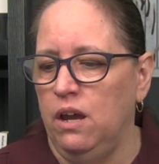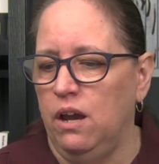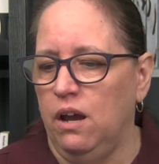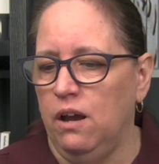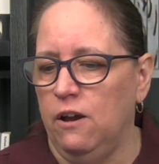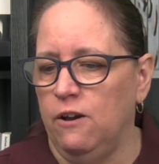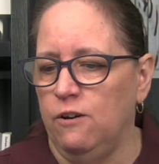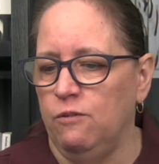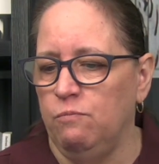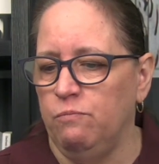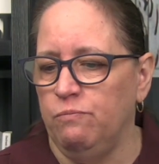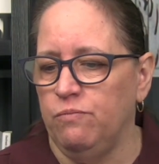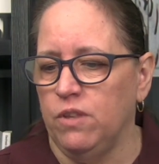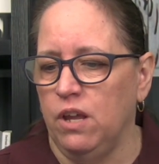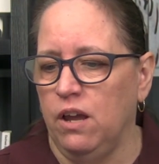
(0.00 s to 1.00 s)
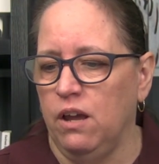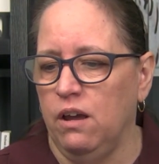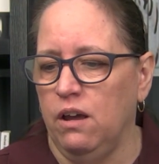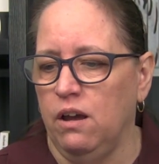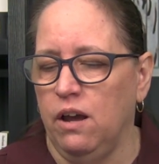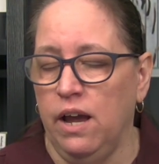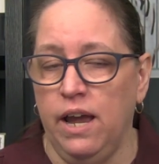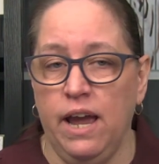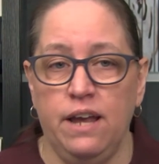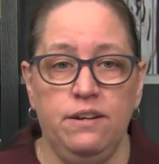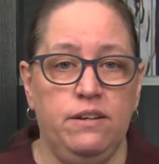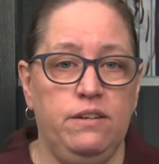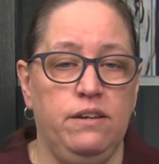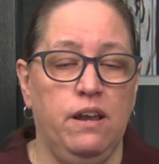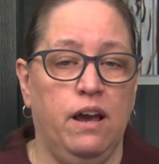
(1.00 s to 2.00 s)
I
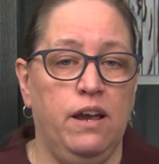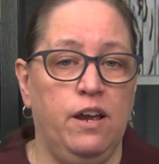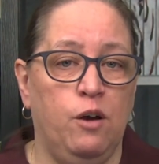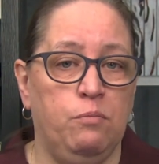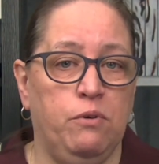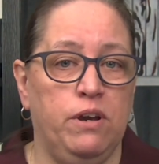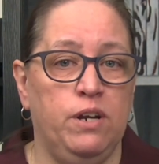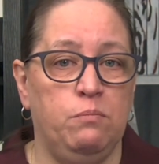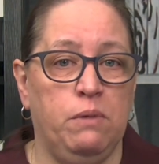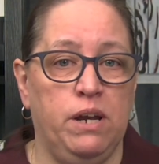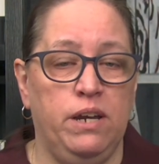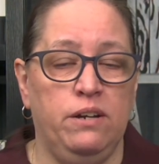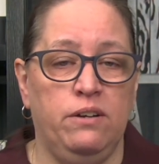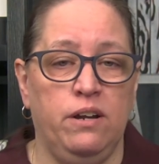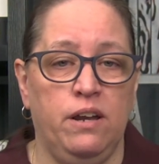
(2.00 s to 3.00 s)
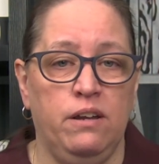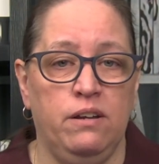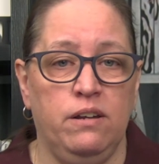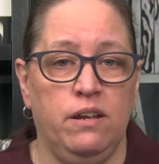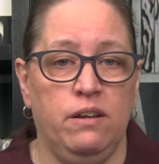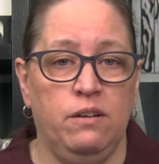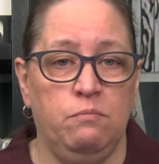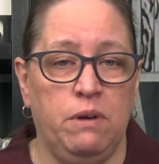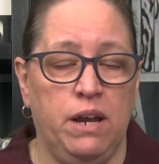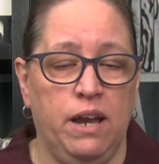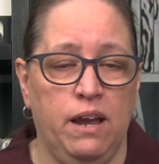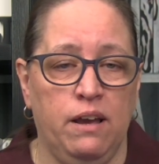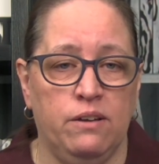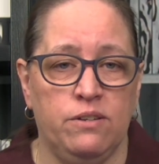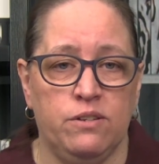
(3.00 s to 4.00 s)
upgraded my internet at my
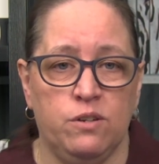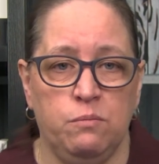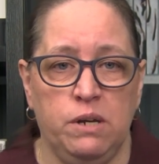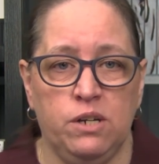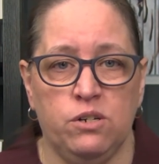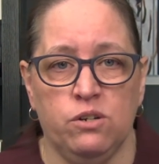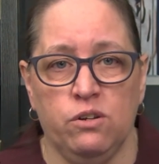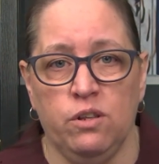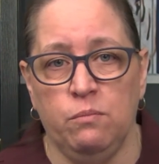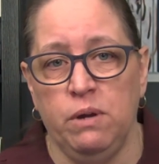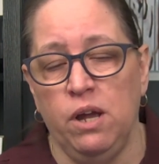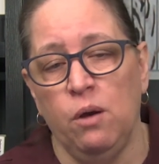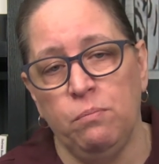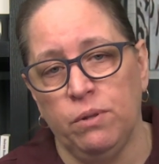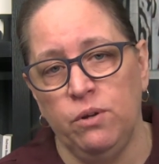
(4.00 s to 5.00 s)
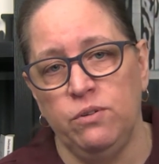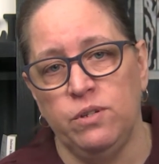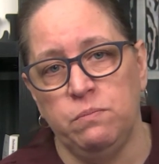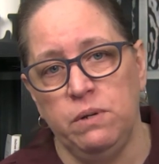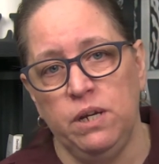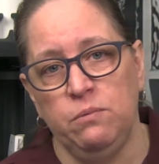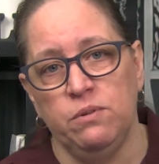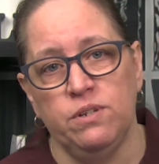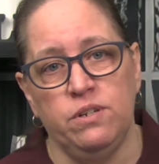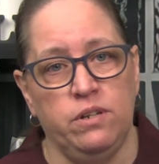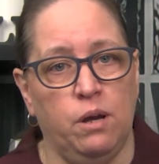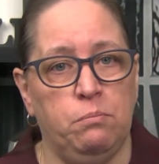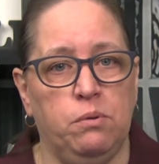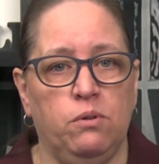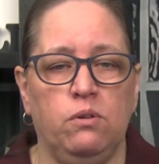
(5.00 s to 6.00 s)
house to make sure that my upload speed was
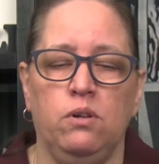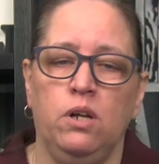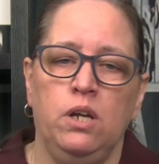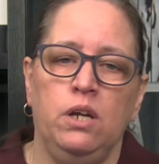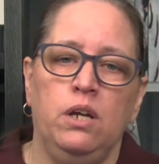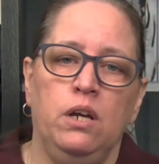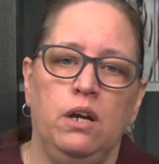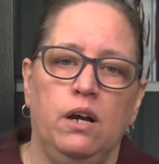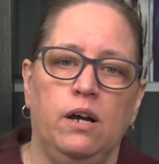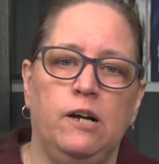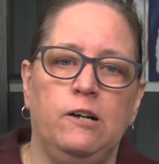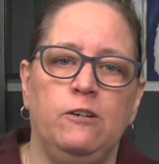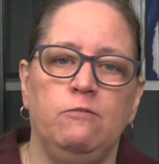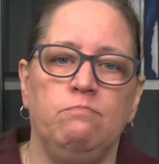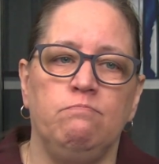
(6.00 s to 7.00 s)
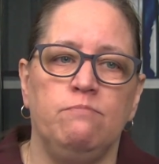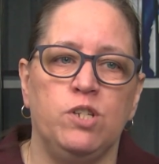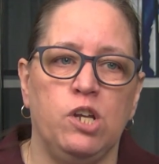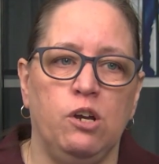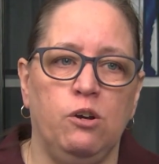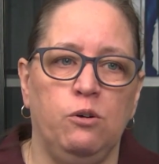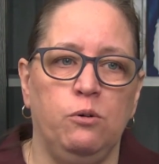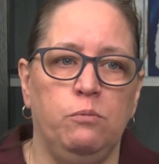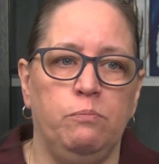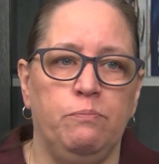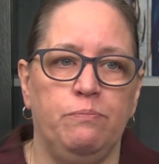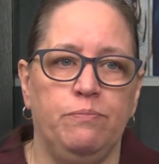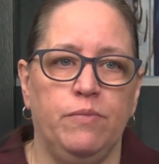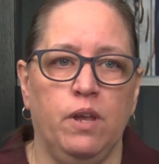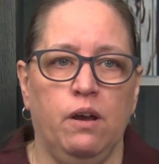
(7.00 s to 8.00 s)
double.
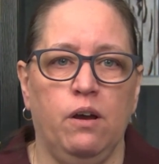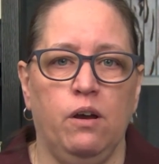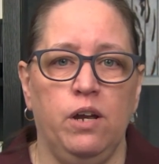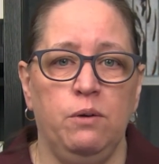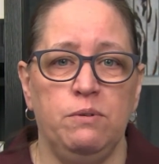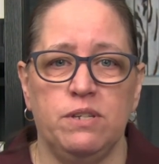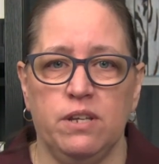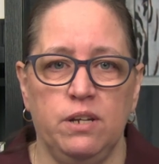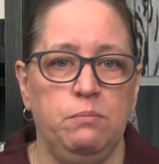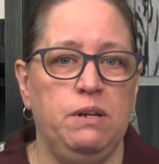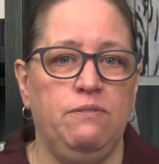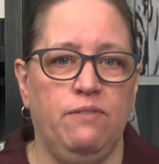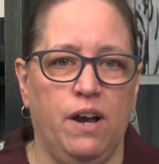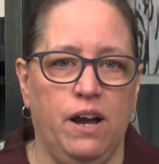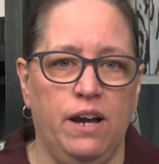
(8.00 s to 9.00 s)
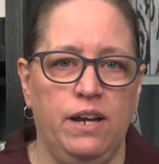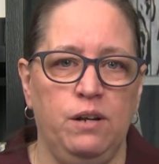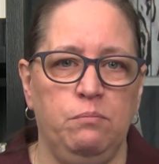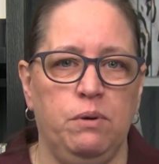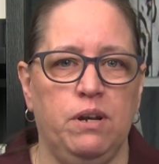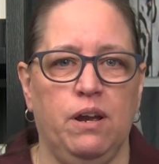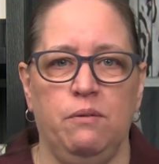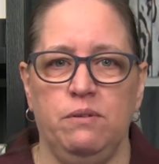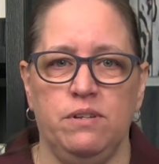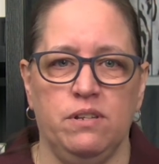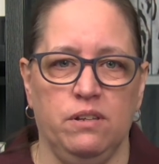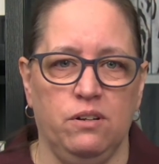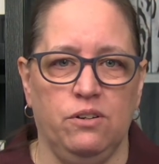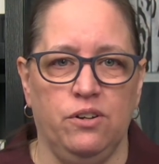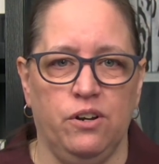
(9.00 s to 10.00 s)
It was going to be fine, but I was a
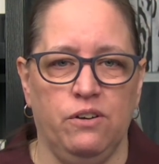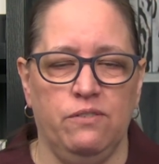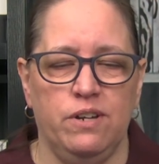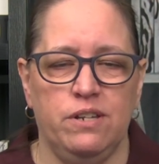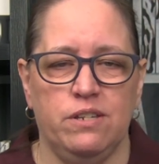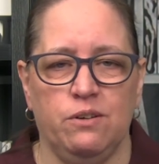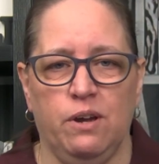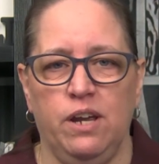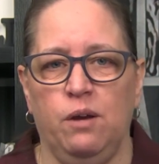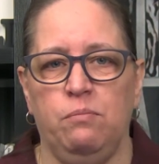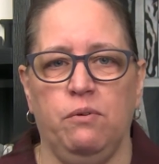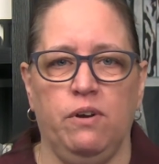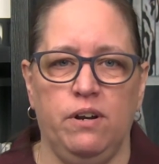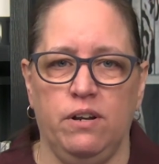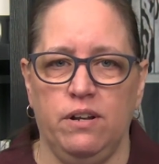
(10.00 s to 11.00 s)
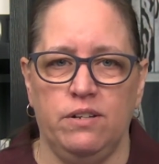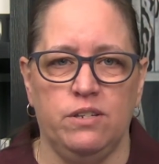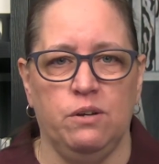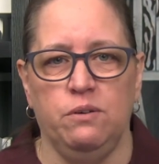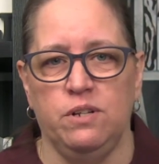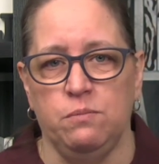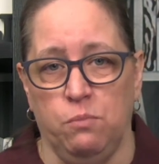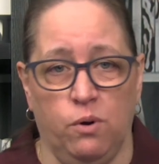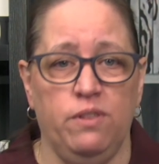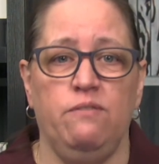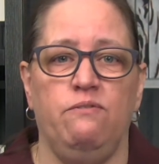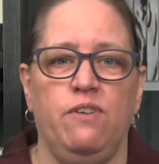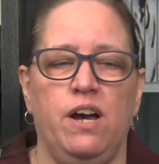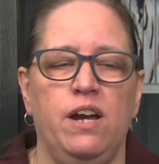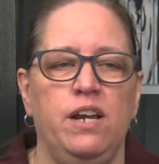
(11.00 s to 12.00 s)
little nervous, so I upgraded it so it's more than
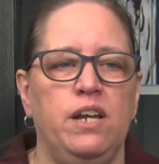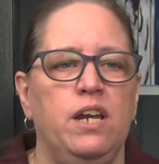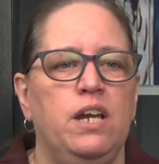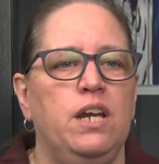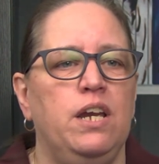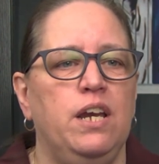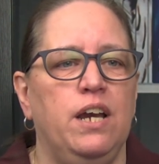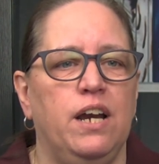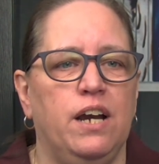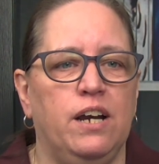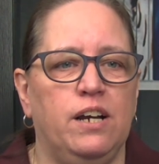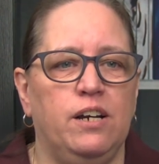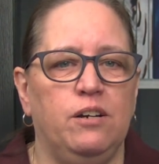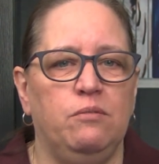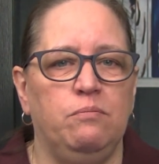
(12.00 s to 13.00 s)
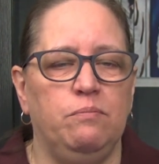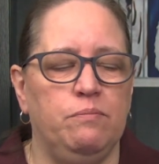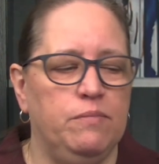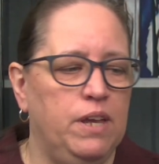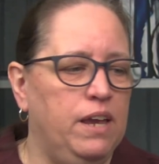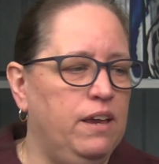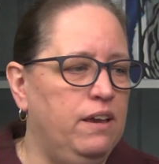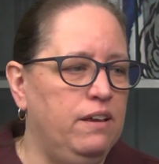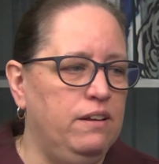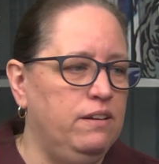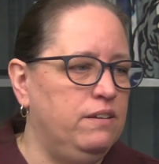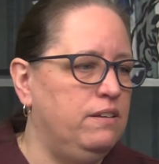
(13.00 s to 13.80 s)
fine. And